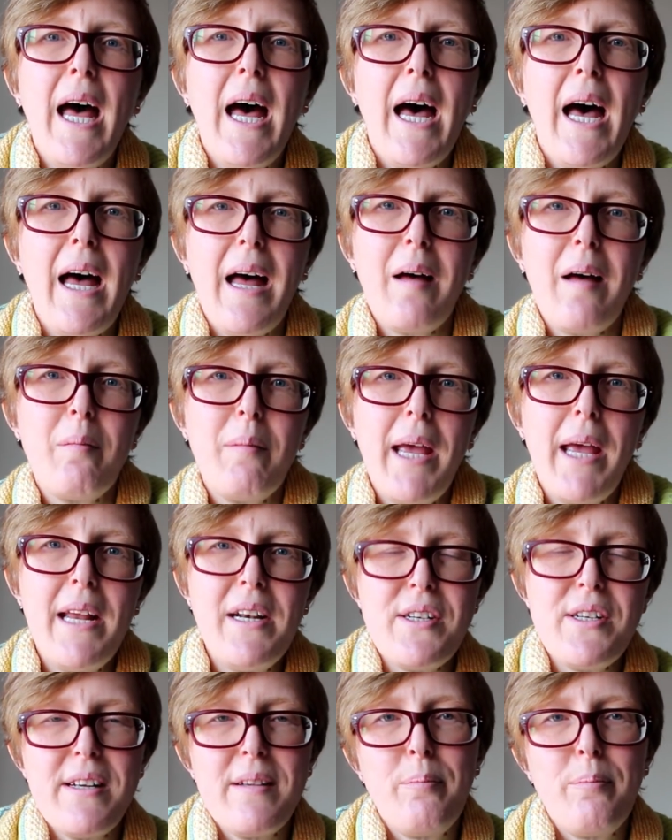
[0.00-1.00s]

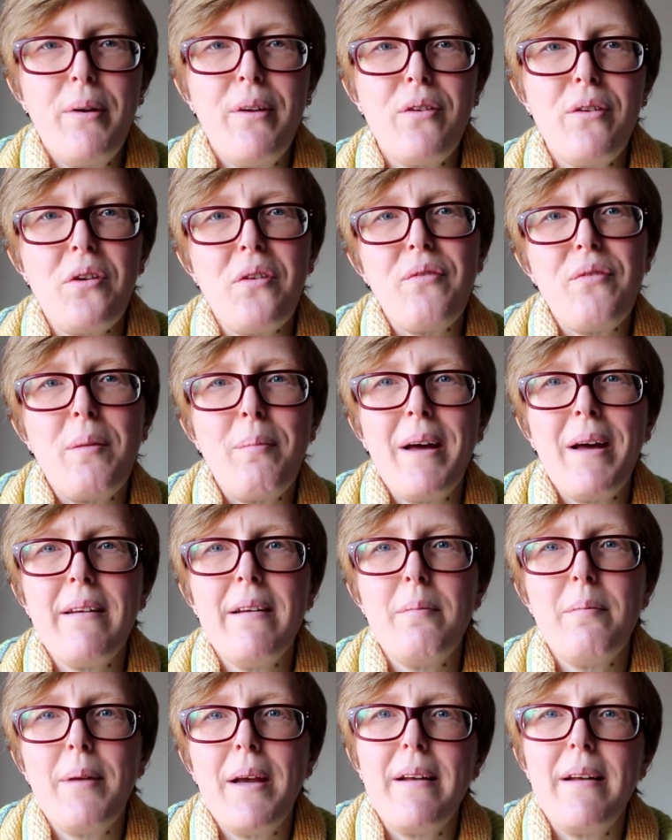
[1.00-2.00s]
and just preserve the
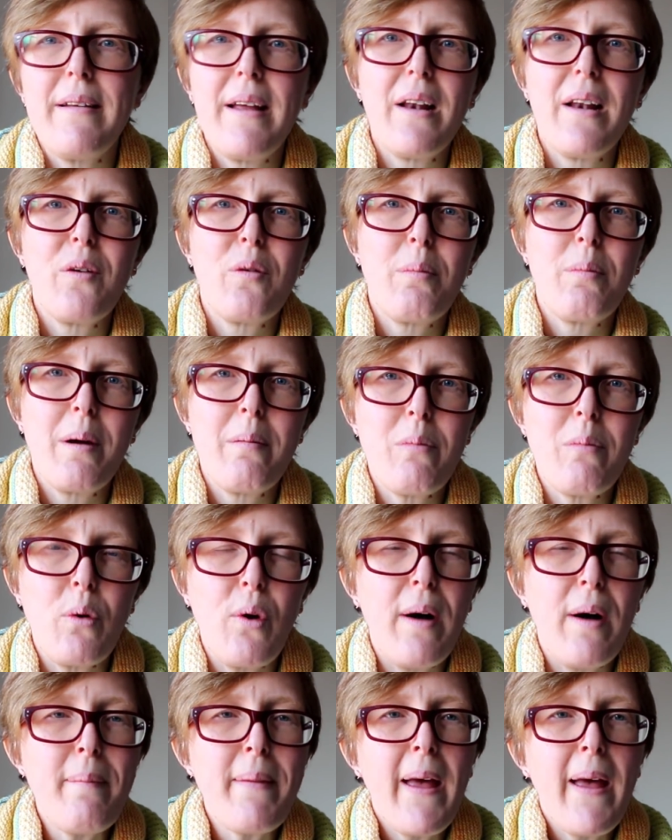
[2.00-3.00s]
button band a little bit
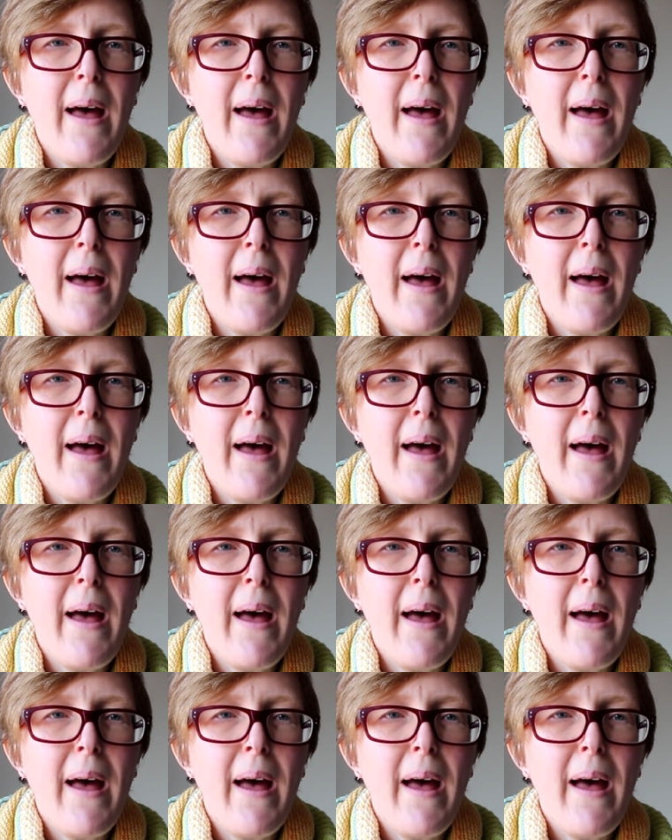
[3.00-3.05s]
more.